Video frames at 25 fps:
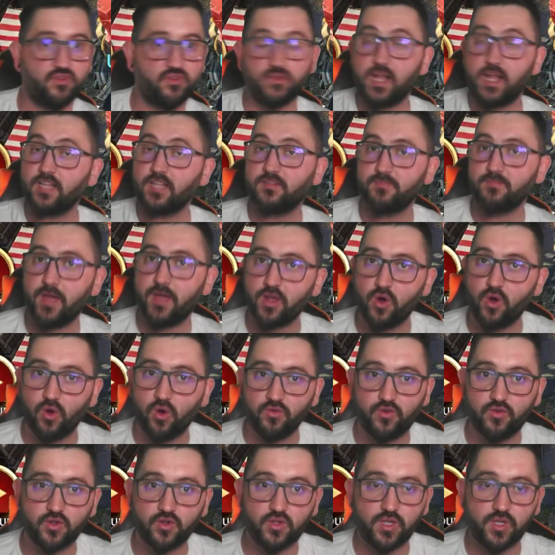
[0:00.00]
So that's my
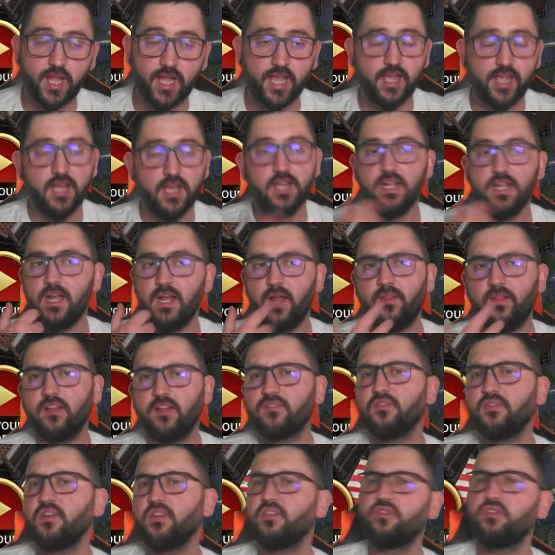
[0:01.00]
goal for today, and
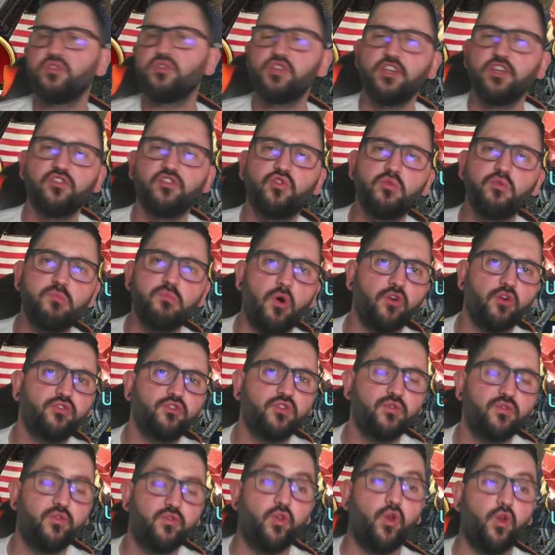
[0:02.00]
that's what I suggest to
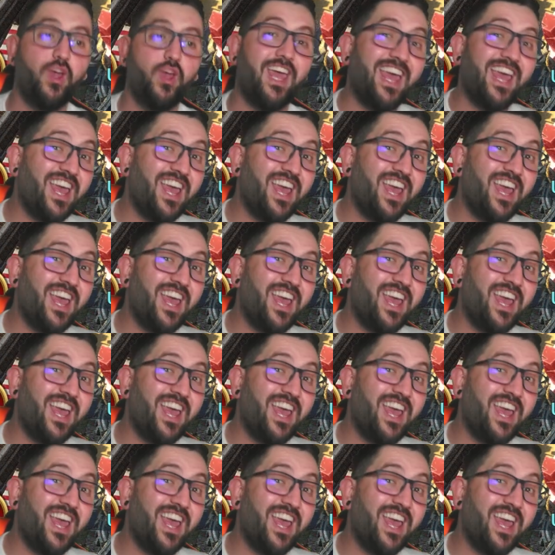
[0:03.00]
most of you.